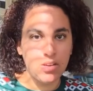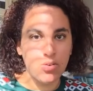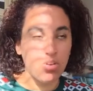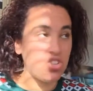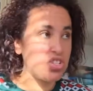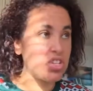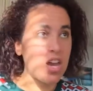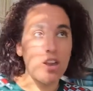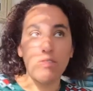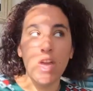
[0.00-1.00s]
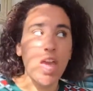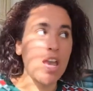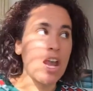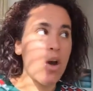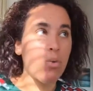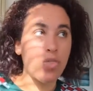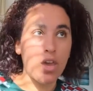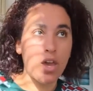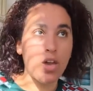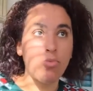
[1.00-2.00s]
Where you just kind of hanging out with
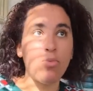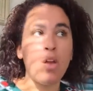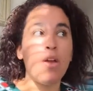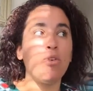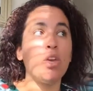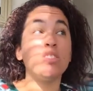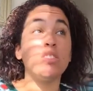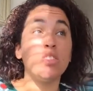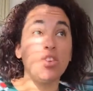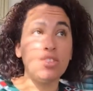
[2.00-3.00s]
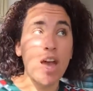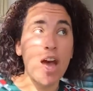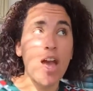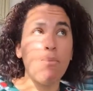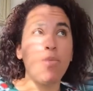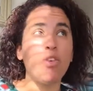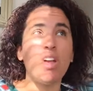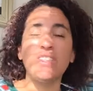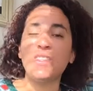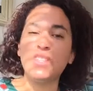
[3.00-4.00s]
them because it's a good time, but they're
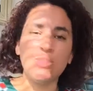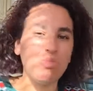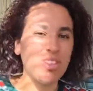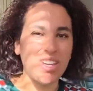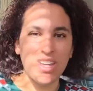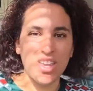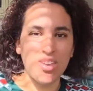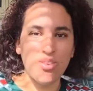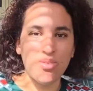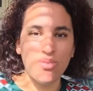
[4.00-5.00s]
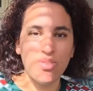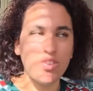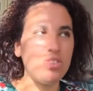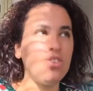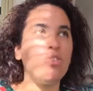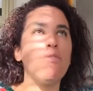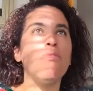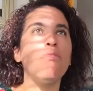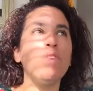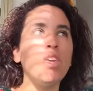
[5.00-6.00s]
not stimulating you. You don't
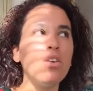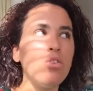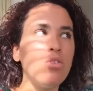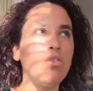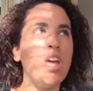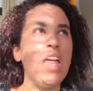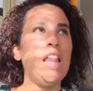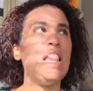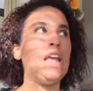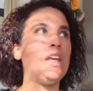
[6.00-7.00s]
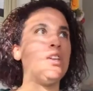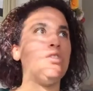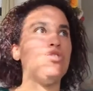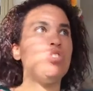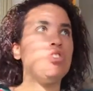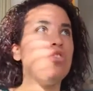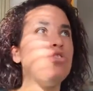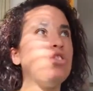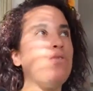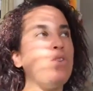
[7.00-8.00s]
feel like you
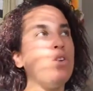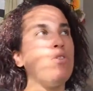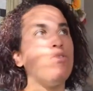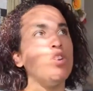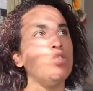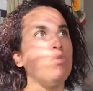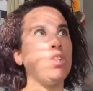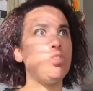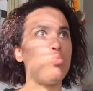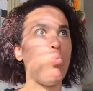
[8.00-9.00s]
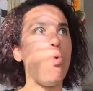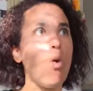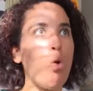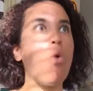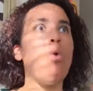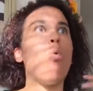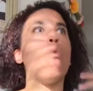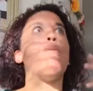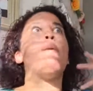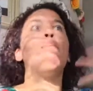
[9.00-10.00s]
should feel in a friendship like just, whoa,
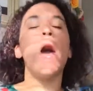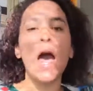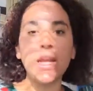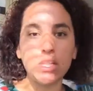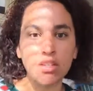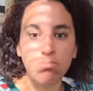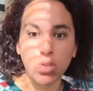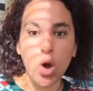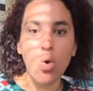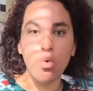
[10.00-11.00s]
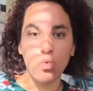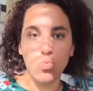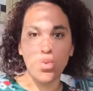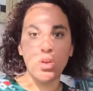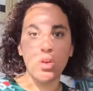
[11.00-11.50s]
my mind is blown.